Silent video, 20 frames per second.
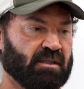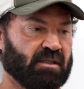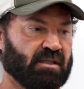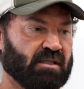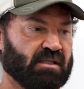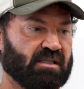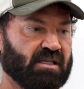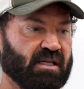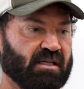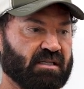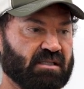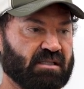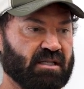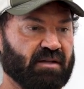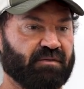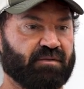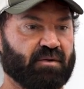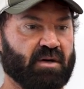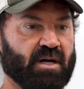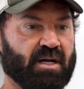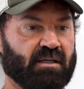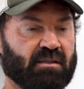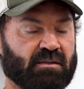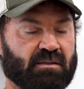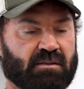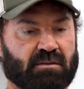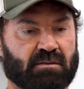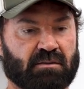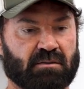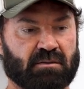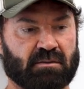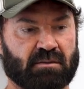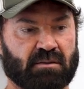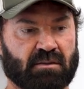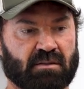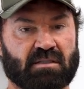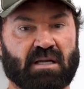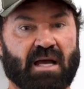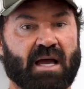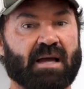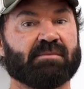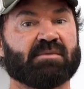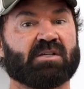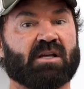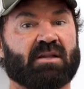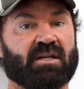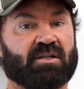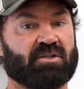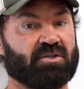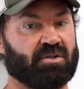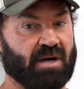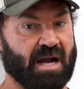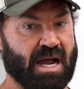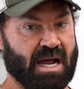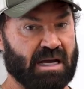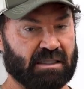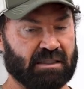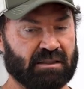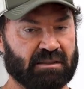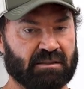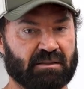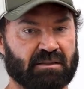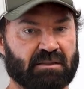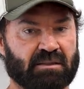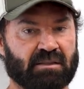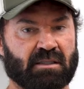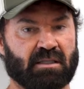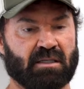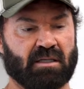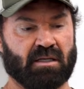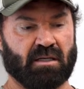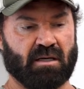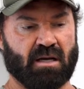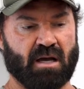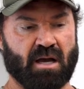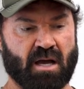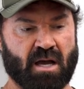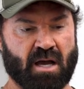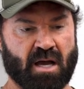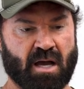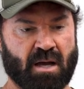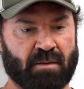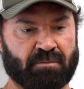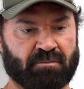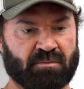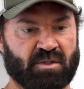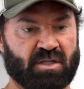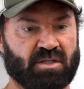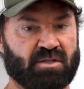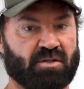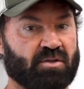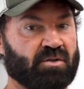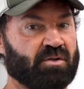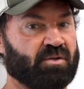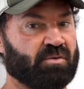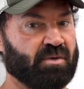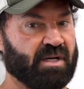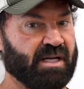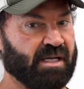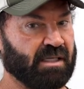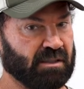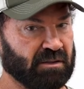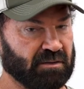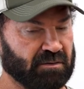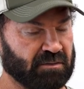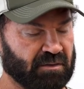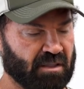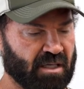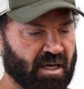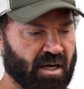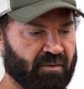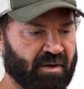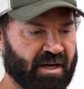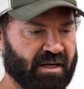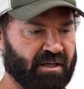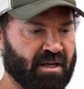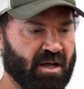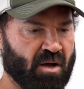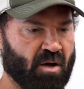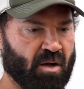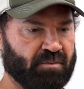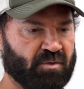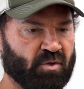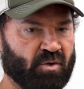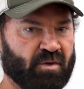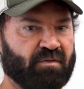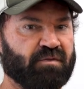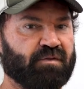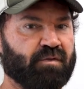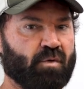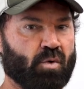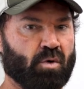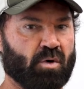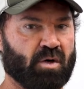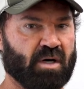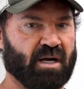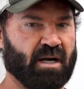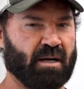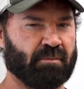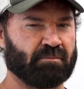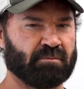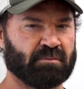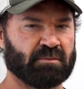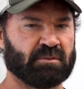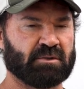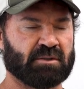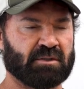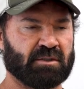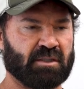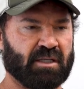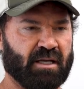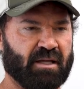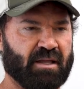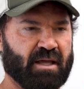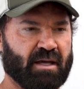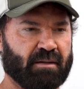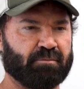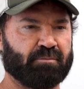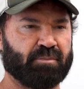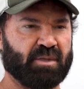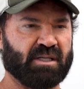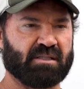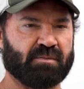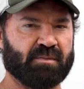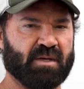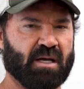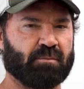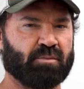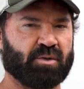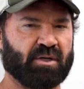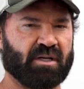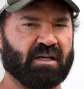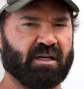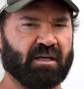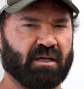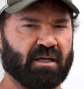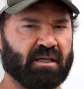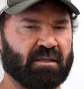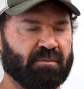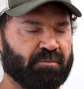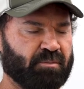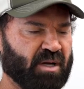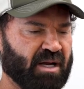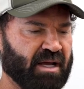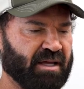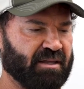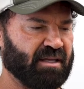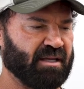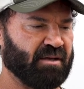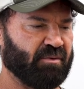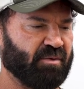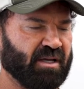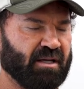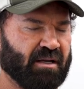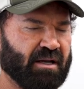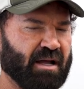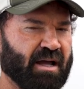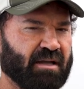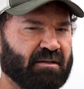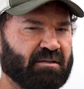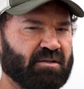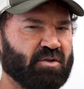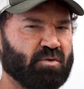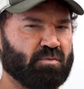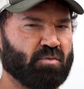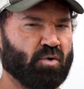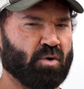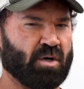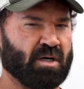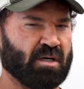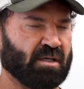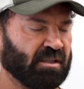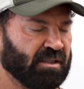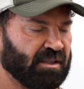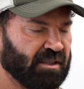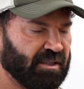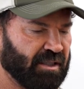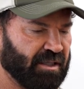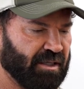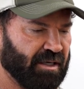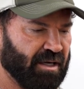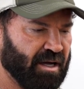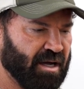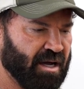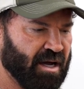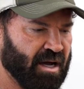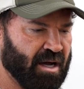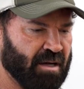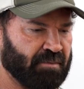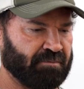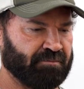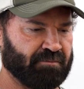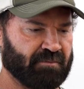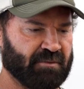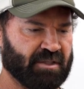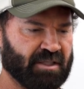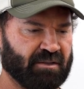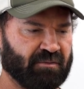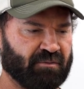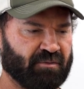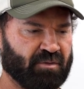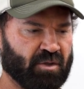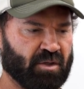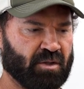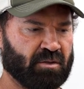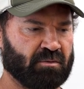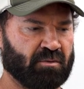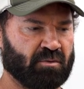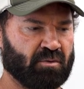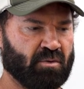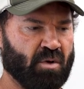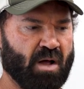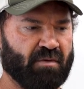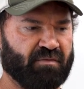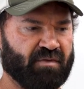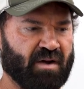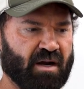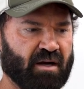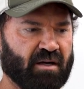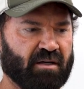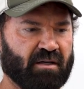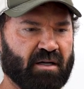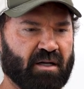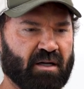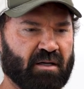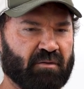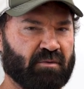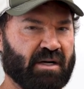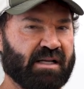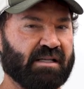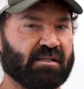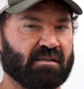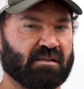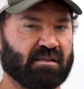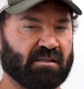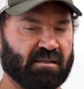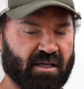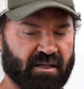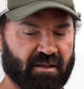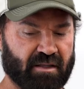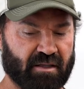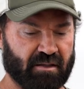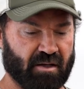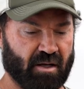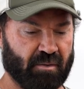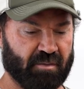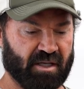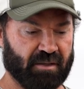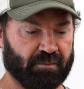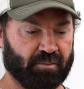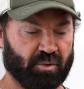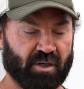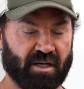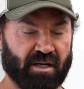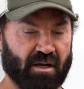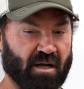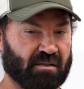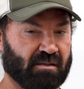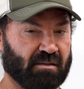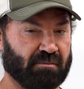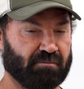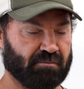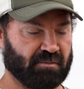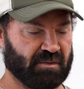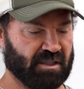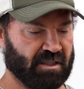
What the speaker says: 6 different times on the track to do 3. Right now I'm doing 4, and that beats me up pretty good, but I think we could add 2 more for qualifier and a race. I think that'd be pretty awesome.